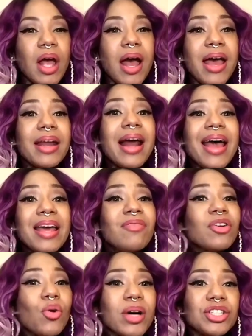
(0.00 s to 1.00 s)
and I
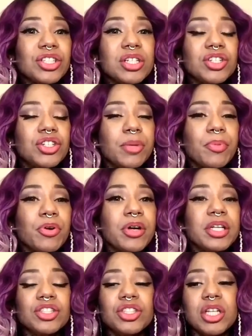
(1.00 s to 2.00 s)
even questioned the shipper
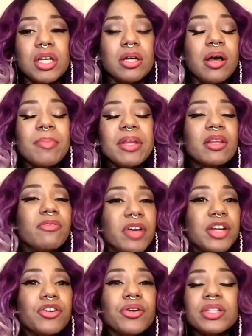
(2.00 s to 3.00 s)
and the
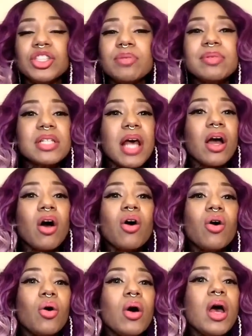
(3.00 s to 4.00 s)
vendor, and she was like,
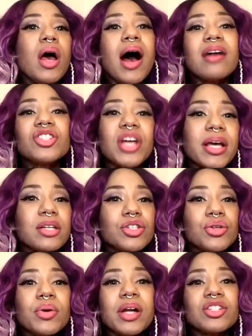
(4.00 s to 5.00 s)
oh, I'll check
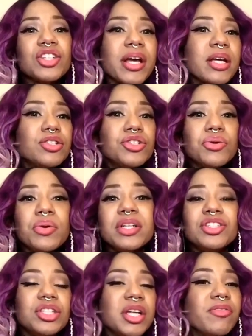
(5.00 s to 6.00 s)
into it,
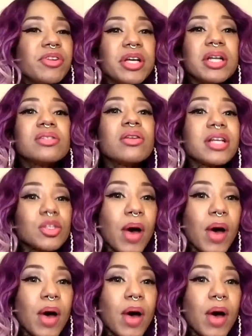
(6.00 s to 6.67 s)
and she never did it. So that's